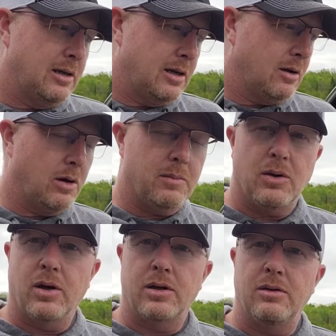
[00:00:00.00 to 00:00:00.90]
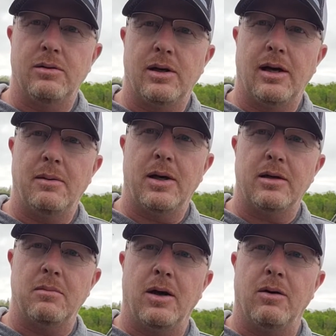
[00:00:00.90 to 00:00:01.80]
got quite a bit of work to do today but
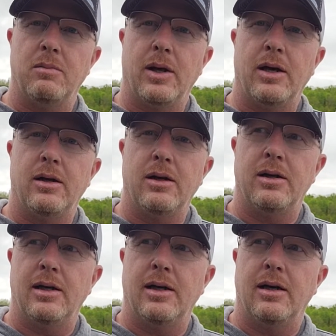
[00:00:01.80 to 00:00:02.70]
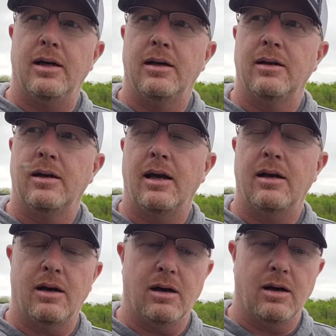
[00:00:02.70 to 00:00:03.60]
tomorrow we plan on
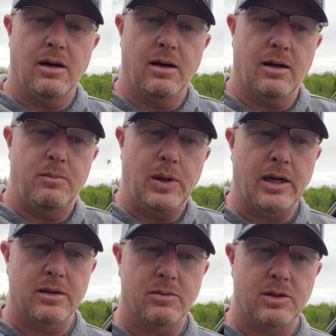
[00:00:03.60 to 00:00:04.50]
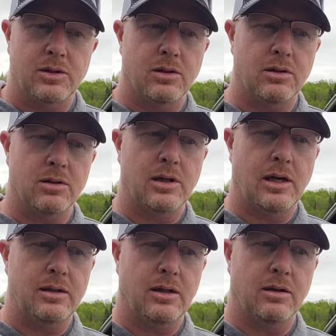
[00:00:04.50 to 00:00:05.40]
getting our pigs which there's
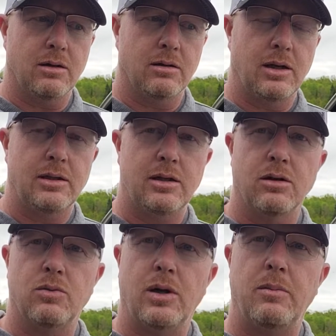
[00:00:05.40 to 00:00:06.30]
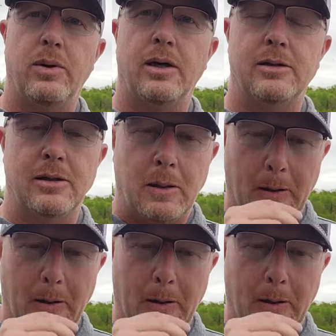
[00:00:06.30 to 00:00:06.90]
19 or 19 or 20 pigs